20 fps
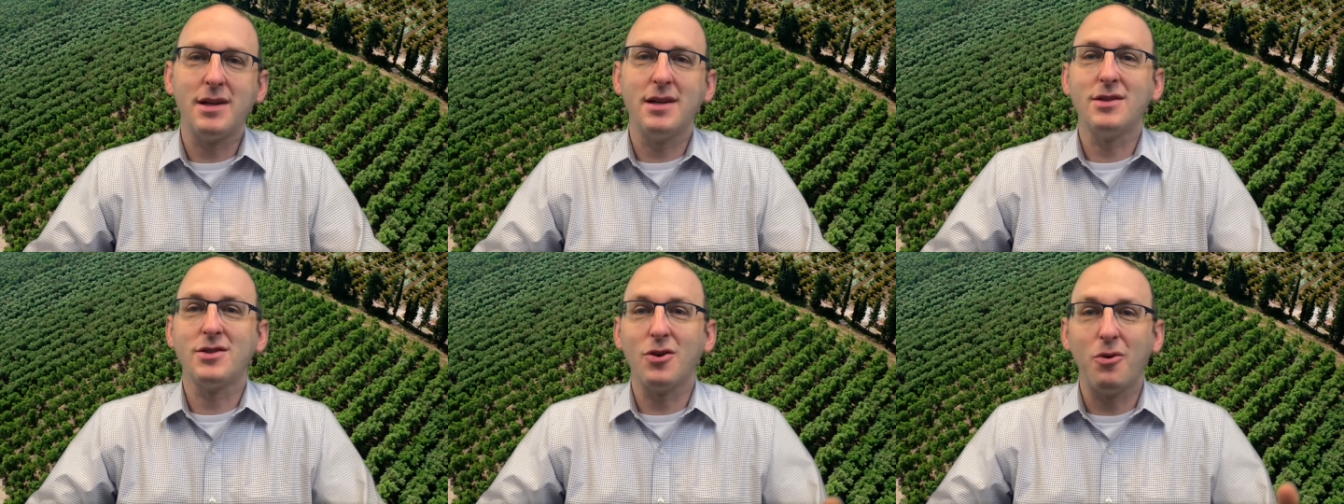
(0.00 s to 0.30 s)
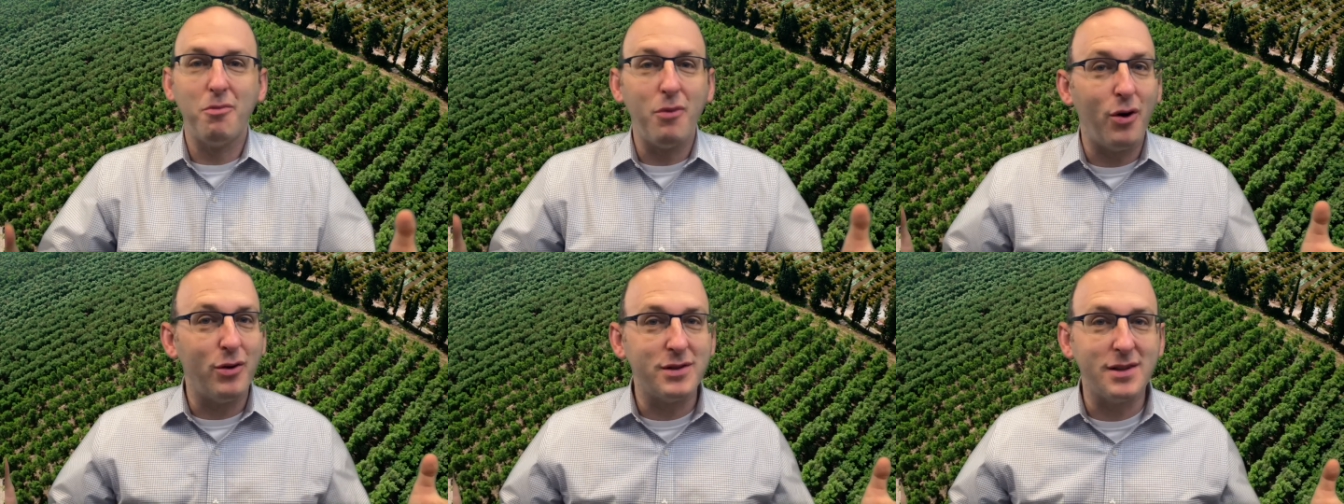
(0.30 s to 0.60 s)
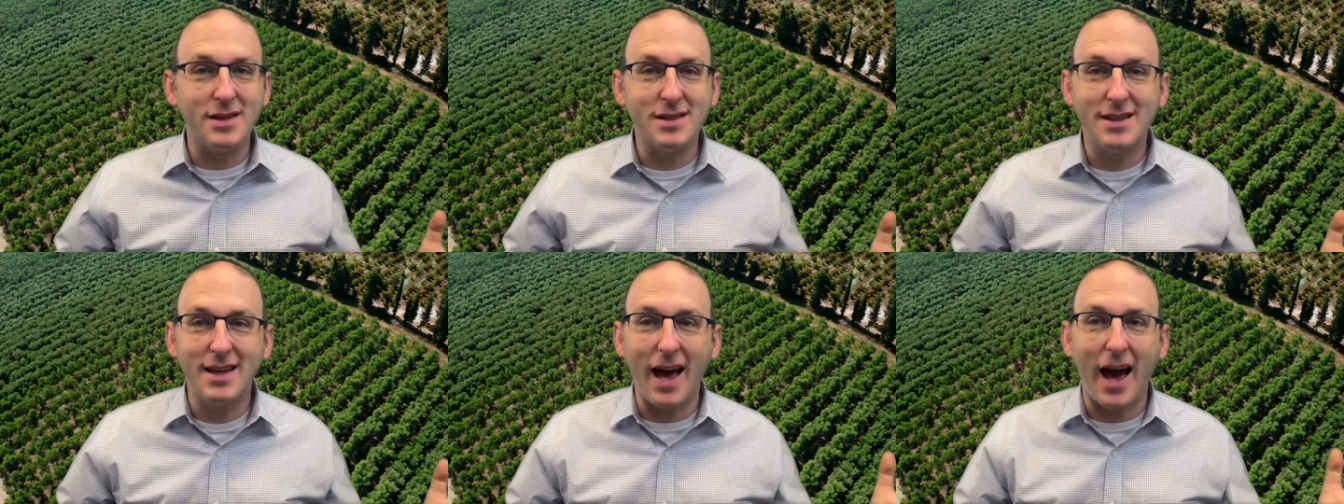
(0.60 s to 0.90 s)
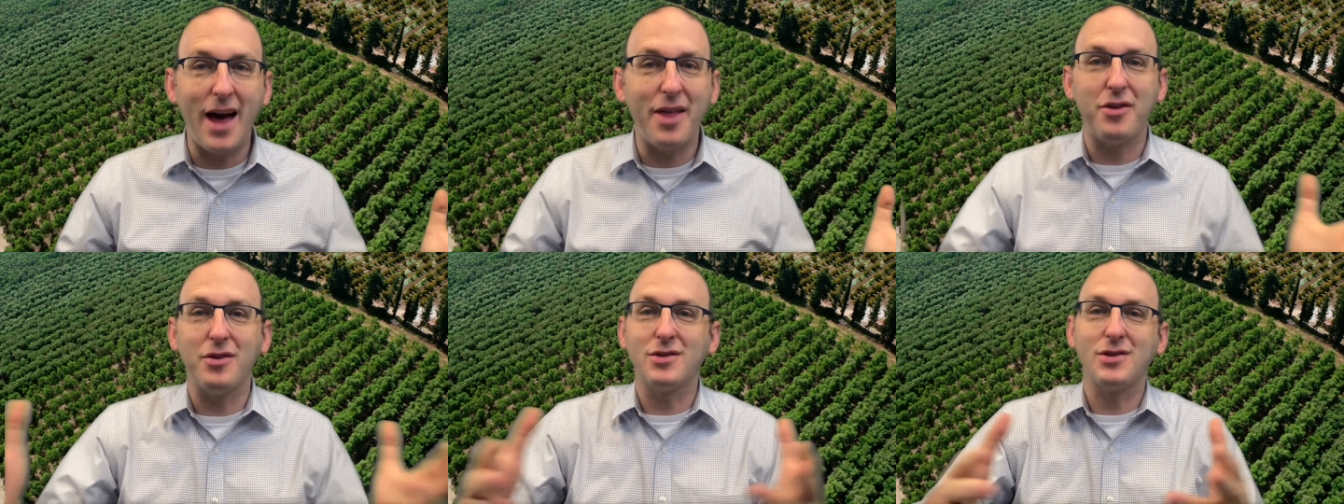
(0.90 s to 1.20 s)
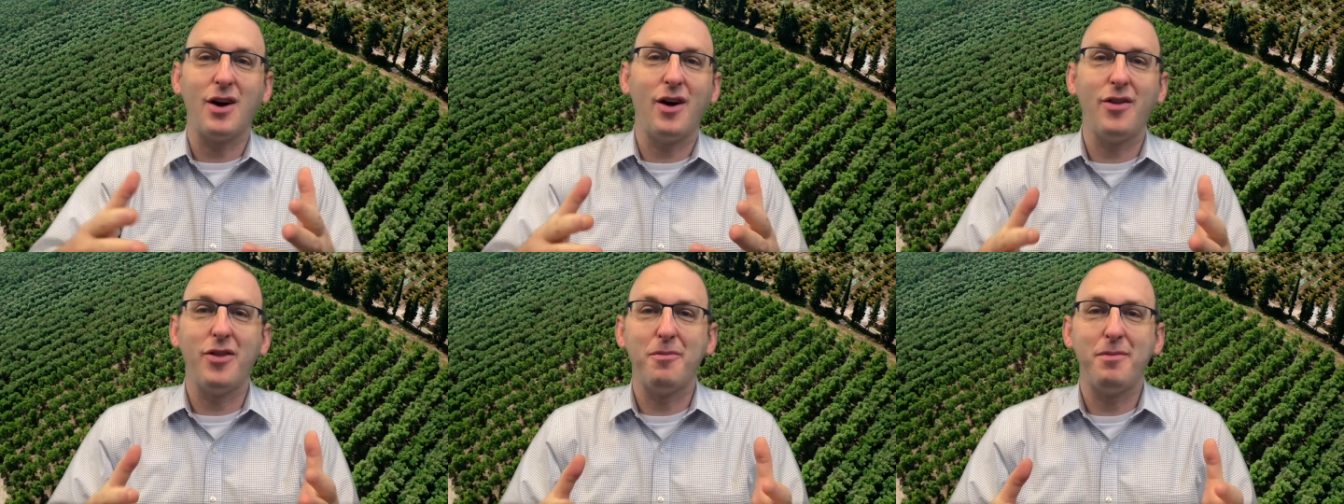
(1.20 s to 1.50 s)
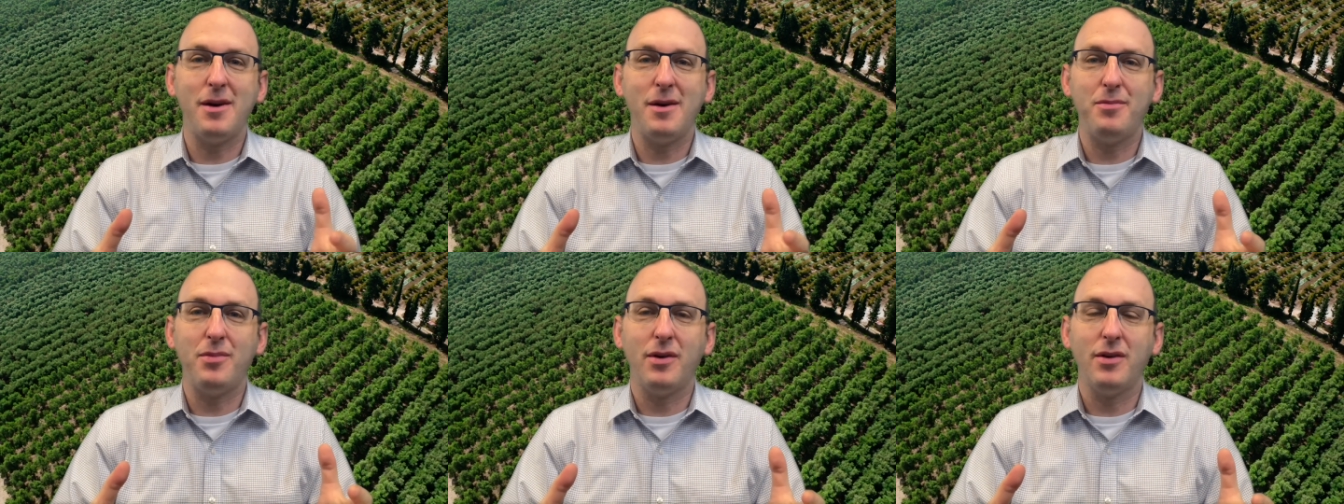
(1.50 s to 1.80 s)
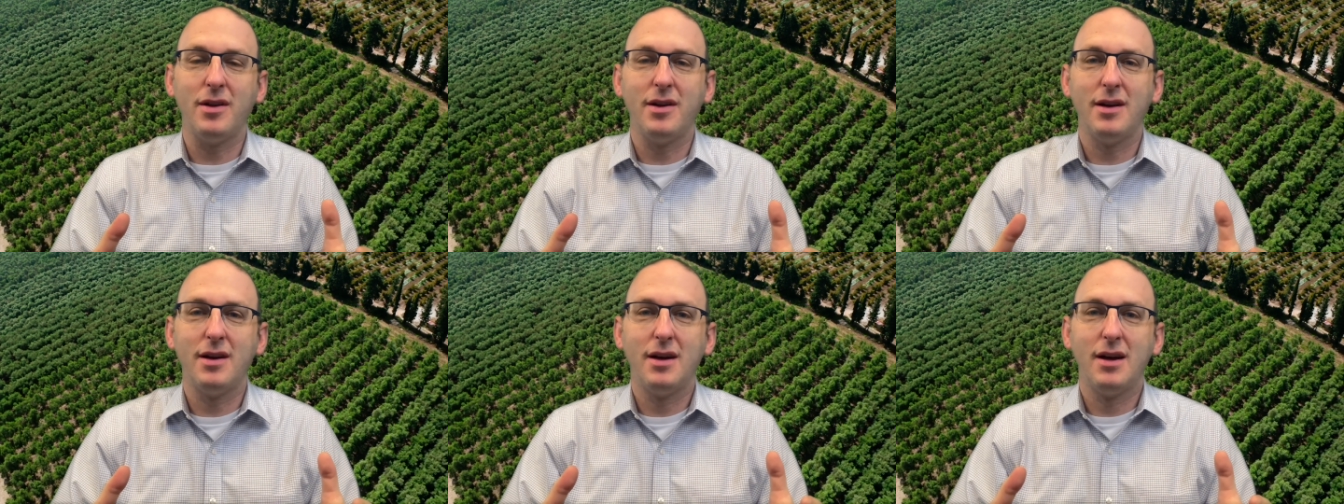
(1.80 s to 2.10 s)
And so Moses gathers all the
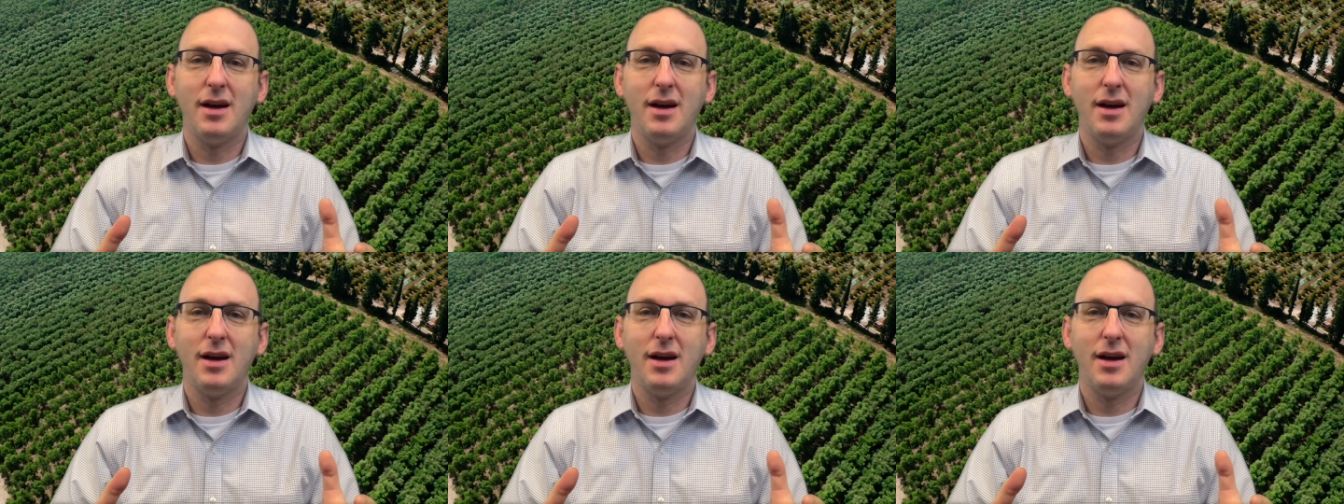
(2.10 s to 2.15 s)
people